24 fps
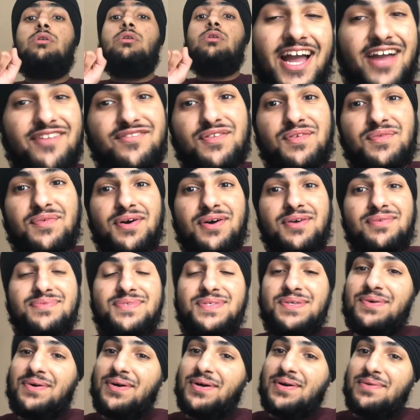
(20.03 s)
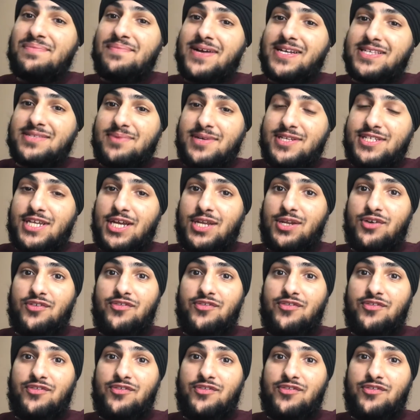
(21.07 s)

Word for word: Hi everyone, welcome to welcome back to my channel.